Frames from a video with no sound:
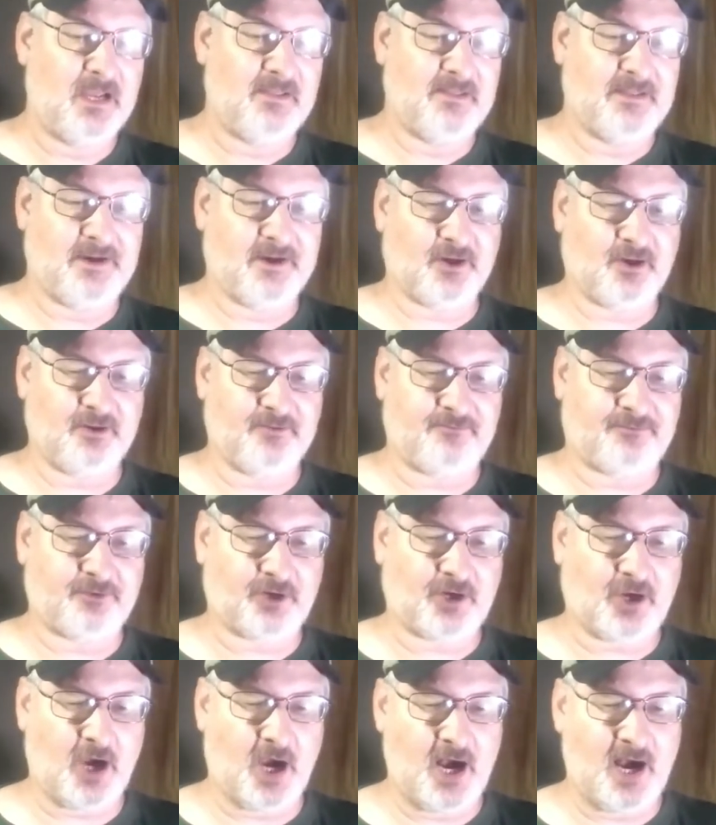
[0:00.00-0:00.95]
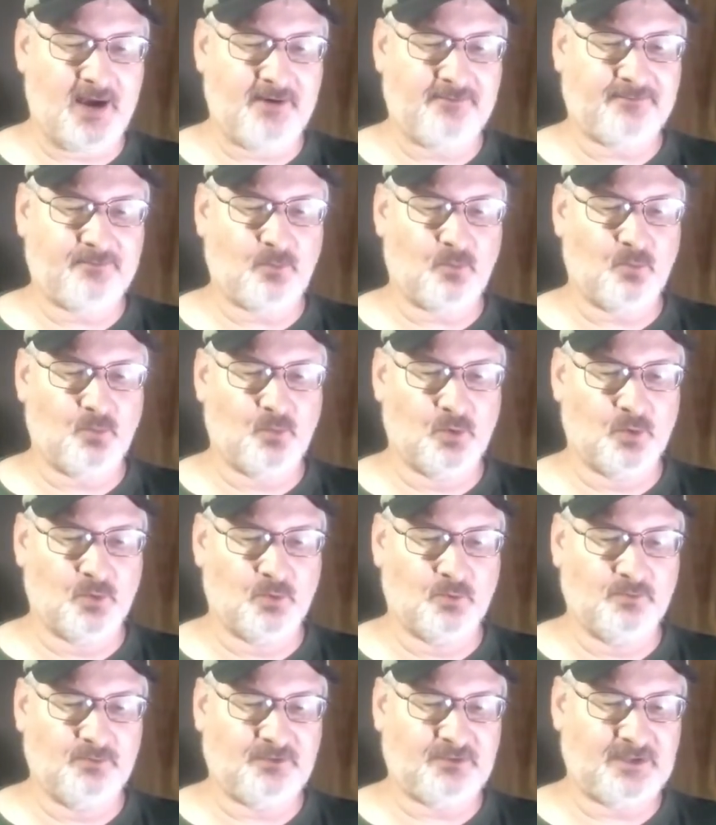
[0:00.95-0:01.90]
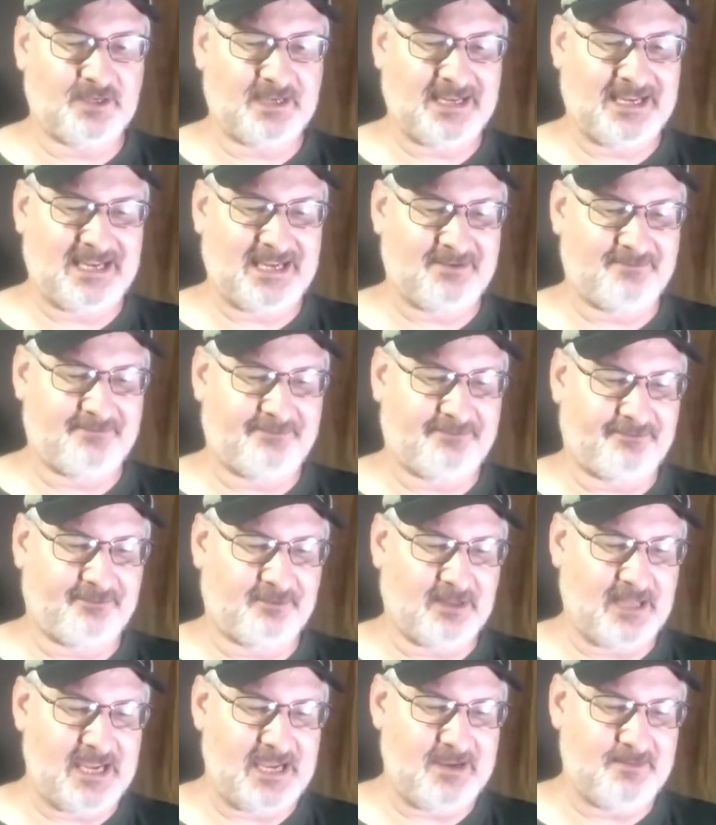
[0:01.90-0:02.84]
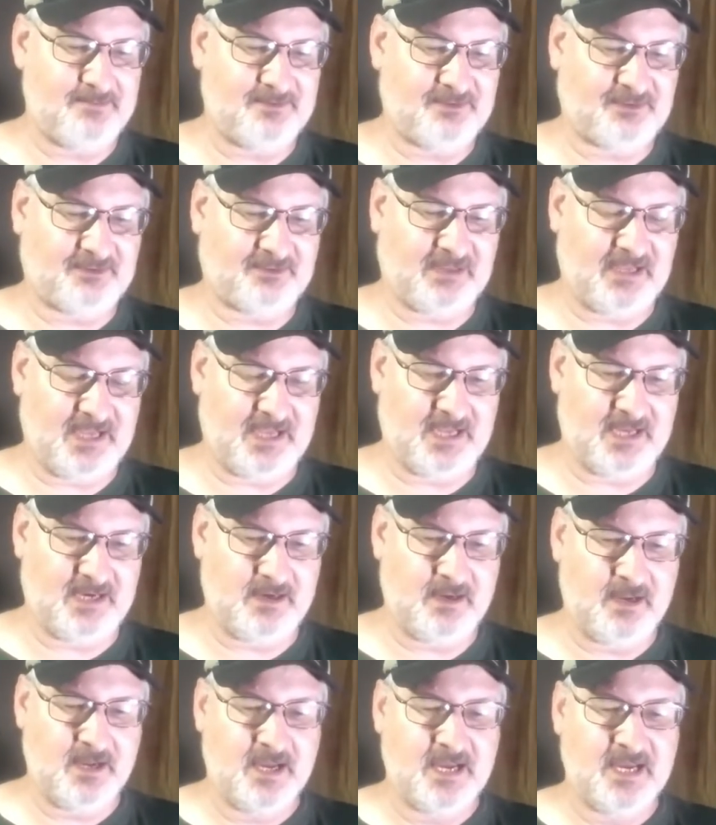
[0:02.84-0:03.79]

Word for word: They're good for cough, wounds, inflamed skin,